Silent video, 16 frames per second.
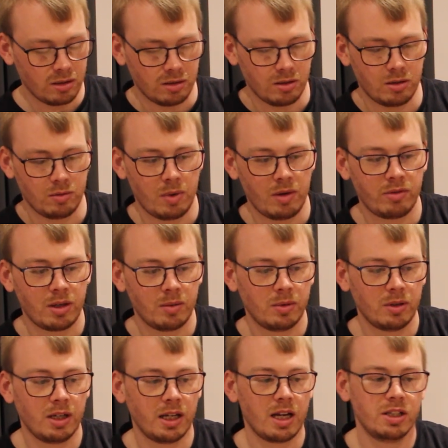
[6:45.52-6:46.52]
So whether I'm
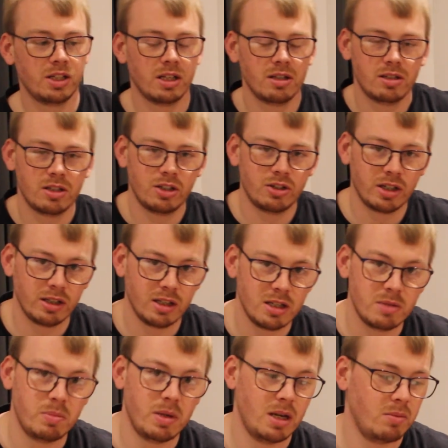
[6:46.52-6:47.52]
going to get a chance to drink
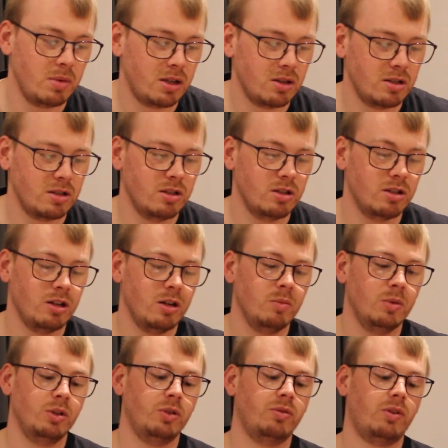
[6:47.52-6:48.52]
this beer, because there's so
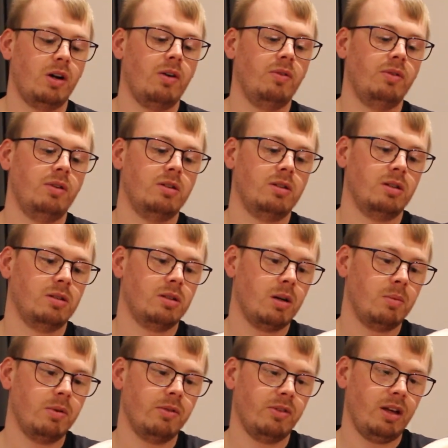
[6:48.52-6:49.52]
much froth that's on
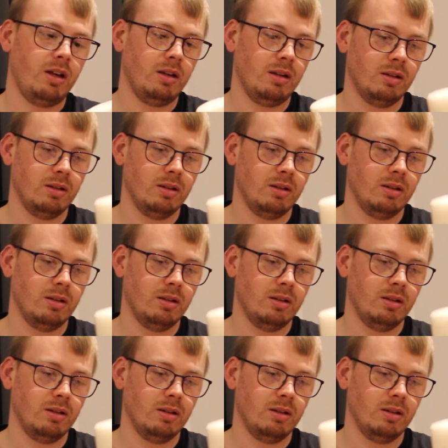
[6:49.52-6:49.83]
top of it.